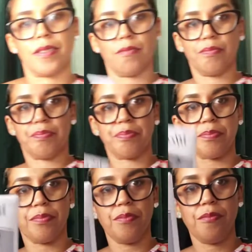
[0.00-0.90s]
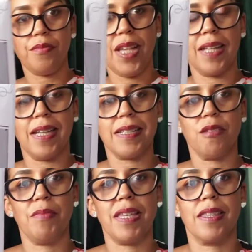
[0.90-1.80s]
them is, I saw
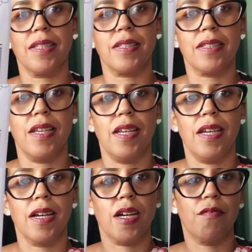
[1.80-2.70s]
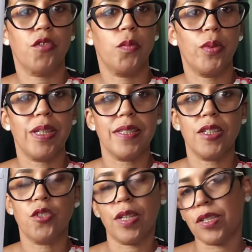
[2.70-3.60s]
this. I'd like
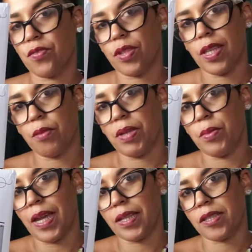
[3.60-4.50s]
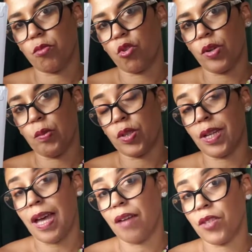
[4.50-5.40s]
to make this comfortable,
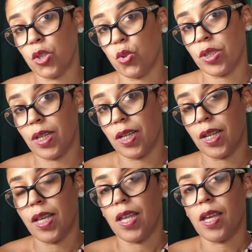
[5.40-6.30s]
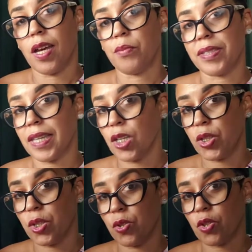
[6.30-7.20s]
easy dress for them. Maybe out of some crepe, which
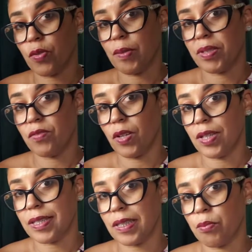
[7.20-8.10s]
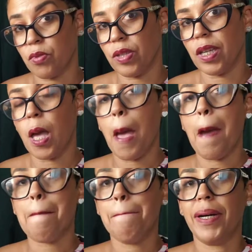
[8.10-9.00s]
I haven't used yet. I'm scared
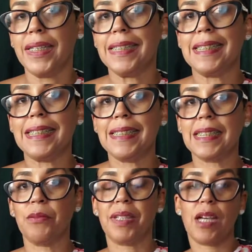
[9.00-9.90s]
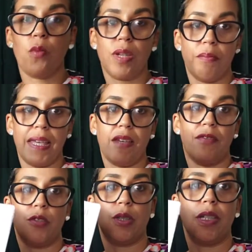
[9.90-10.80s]
to use crepe, it's very slippery,
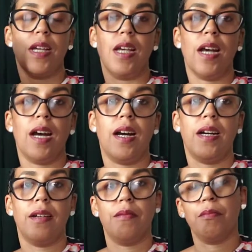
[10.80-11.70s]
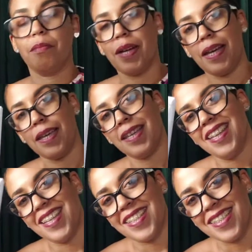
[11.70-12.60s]
but this is something I want to make
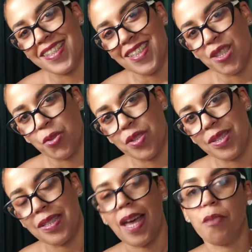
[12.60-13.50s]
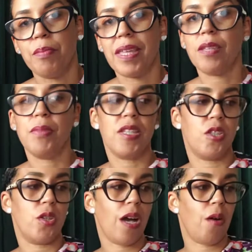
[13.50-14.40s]
for my
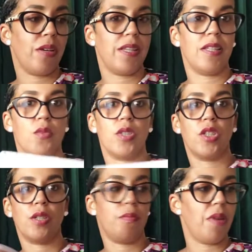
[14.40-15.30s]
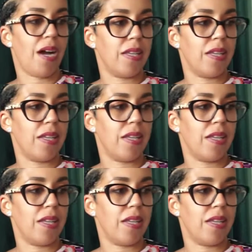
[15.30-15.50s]
sisters who just had